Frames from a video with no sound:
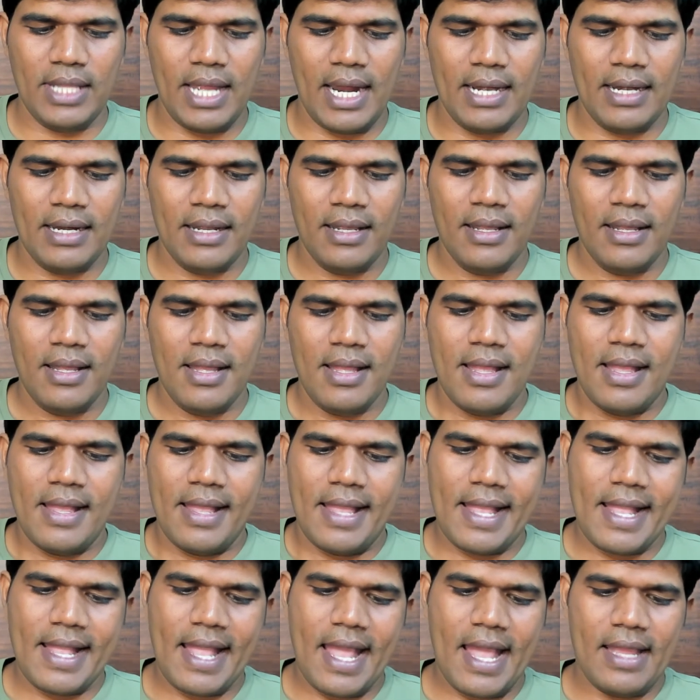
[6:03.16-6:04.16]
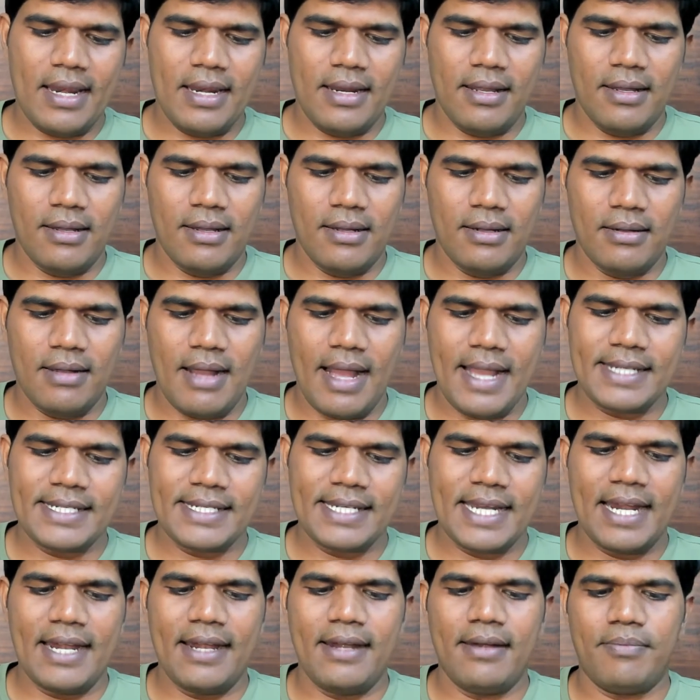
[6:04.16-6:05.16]
that. Again, uh, I
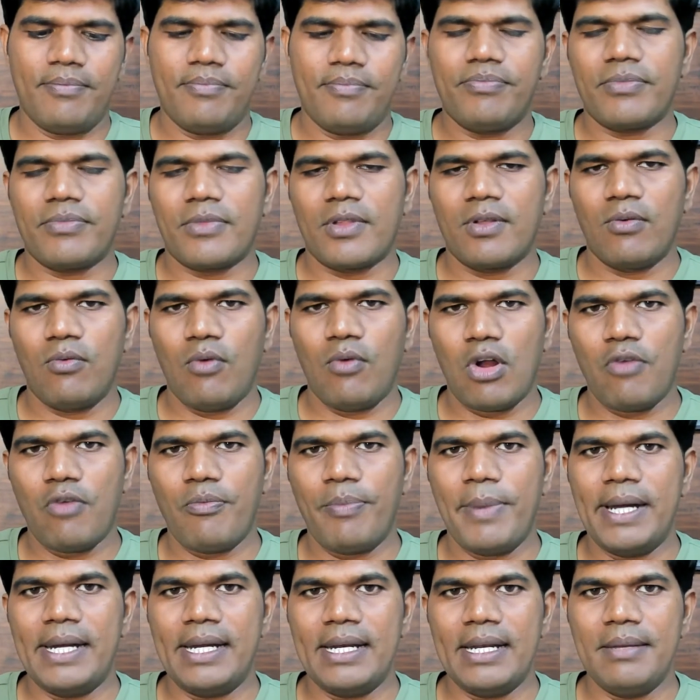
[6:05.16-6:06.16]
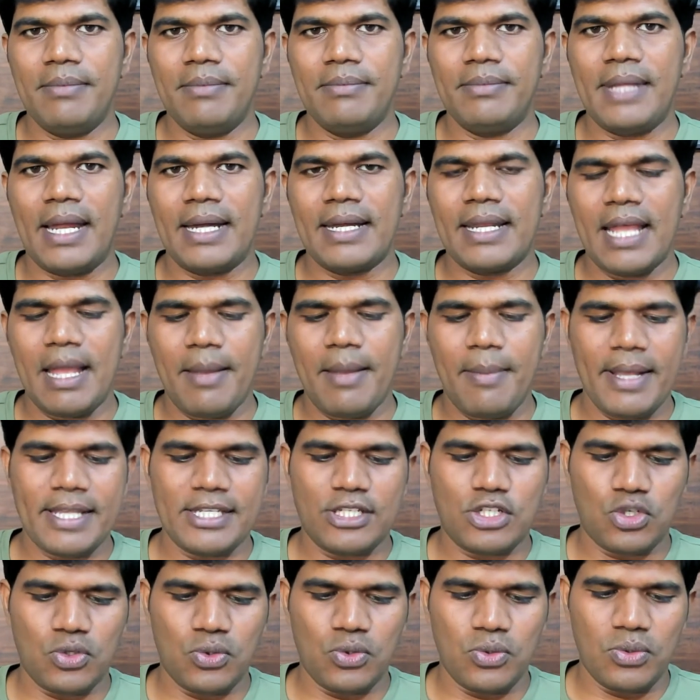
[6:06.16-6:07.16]
shared one of my dream that came as
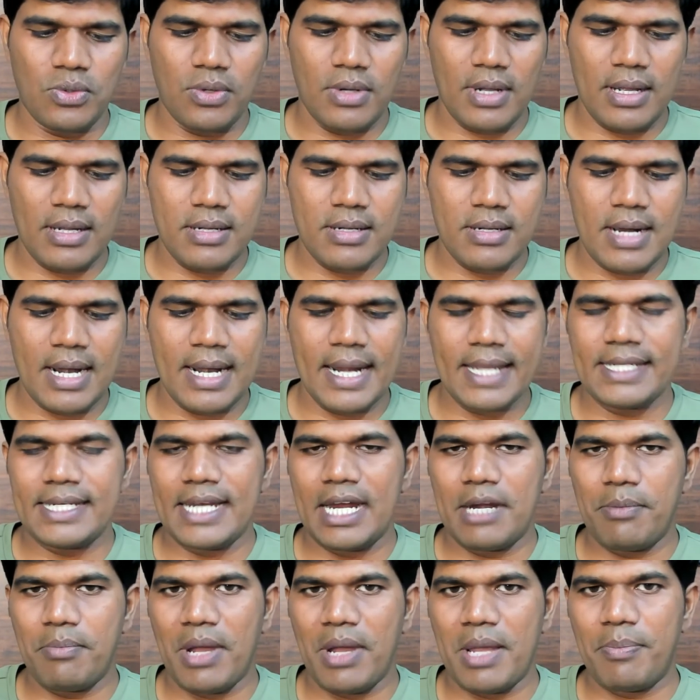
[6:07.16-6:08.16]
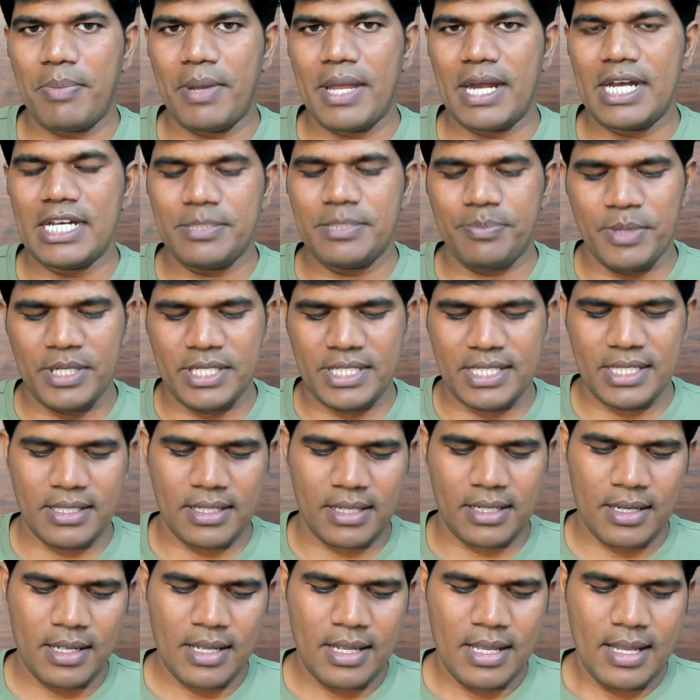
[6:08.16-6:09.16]
true, uh, and I shared my parents' picture.